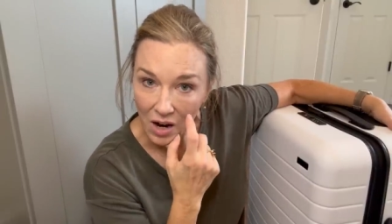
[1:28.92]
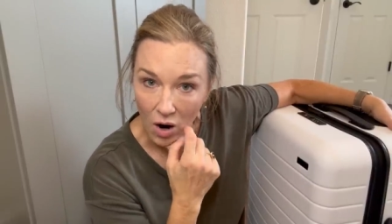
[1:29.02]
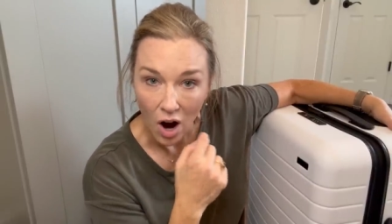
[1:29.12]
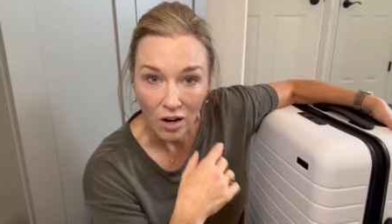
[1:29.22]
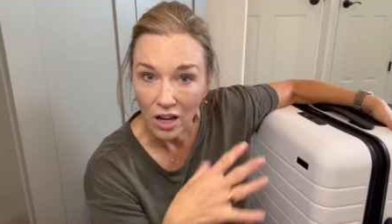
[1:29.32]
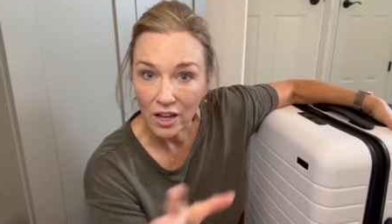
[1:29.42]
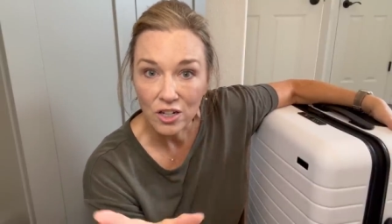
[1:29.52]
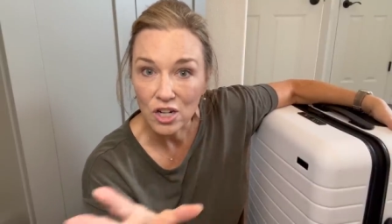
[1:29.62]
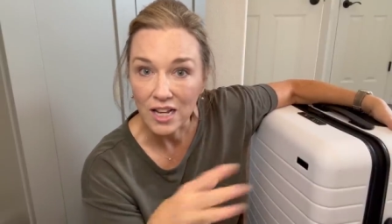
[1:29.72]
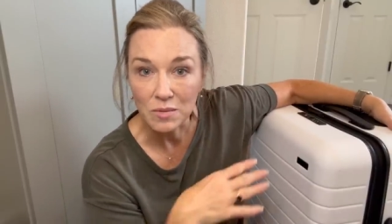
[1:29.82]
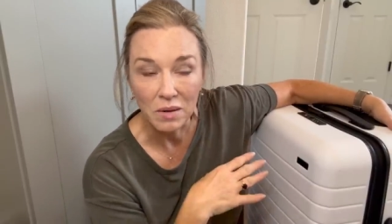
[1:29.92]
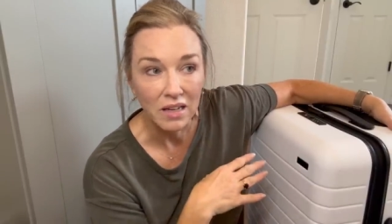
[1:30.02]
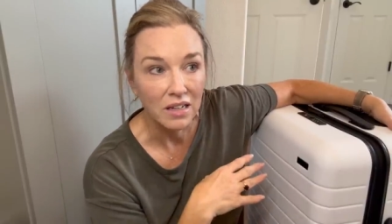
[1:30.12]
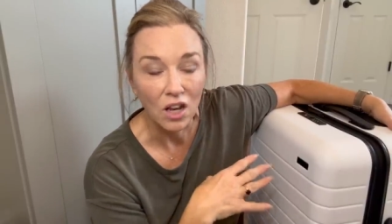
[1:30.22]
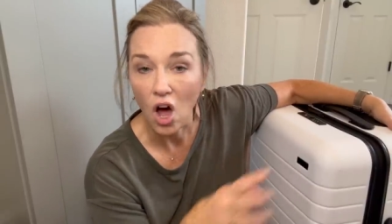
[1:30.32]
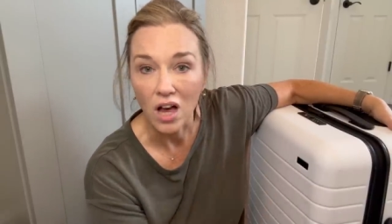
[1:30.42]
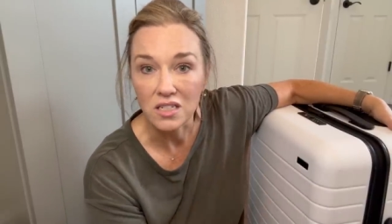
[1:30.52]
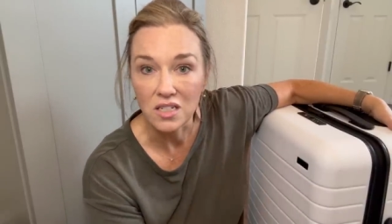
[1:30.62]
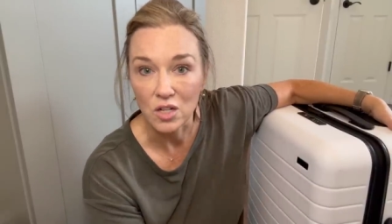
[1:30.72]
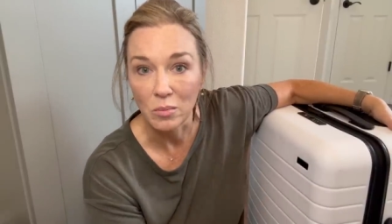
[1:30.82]
our luggage has been
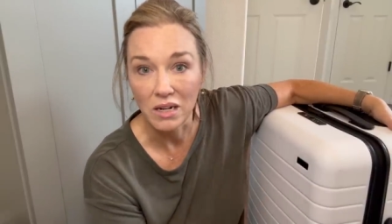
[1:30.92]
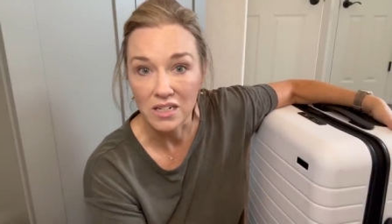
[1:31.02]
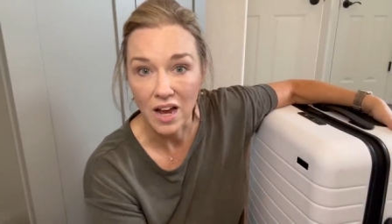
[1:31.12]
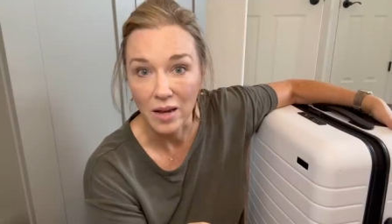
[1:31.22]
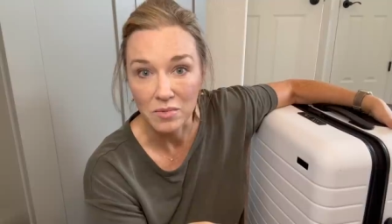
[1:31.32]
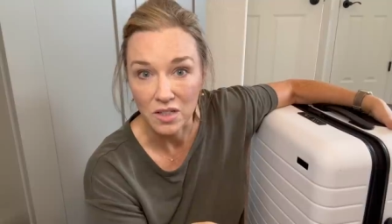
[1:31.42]
lost so many times